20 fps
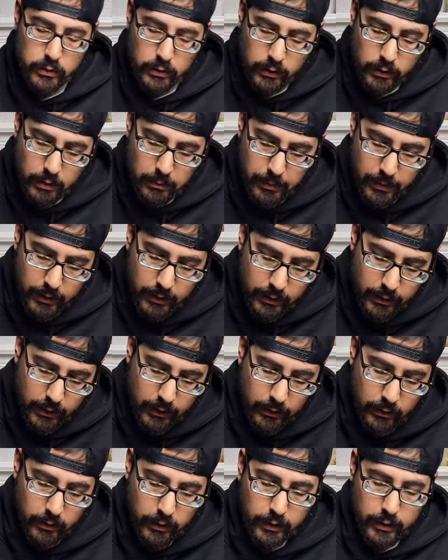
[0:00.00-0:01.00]
are gonna be the
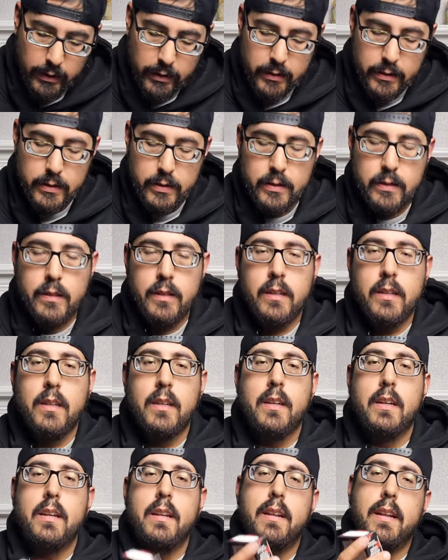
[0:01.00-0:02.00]
ingredients.
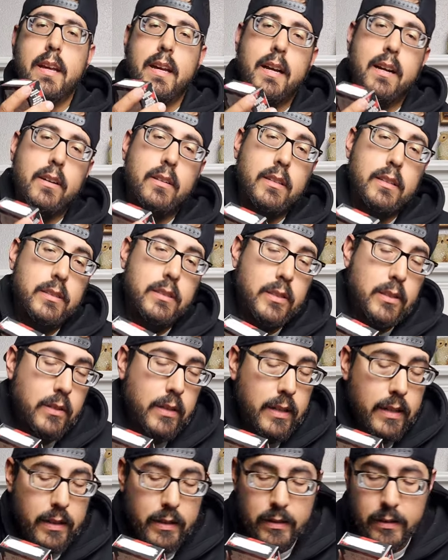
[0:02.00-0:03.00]
Now, let's go
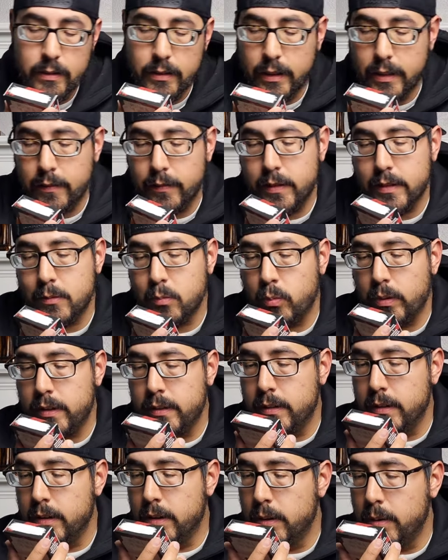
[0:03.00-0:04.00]
ahead and give this
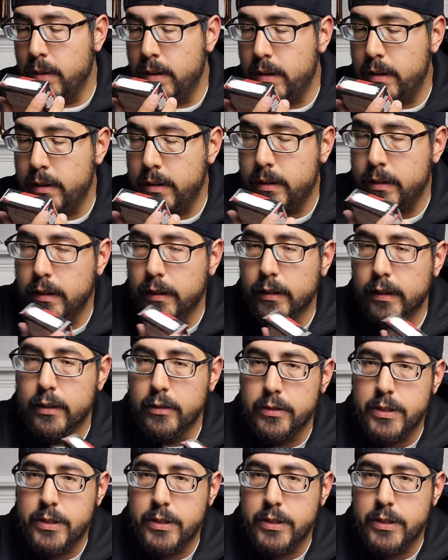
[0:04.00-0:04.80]
window a little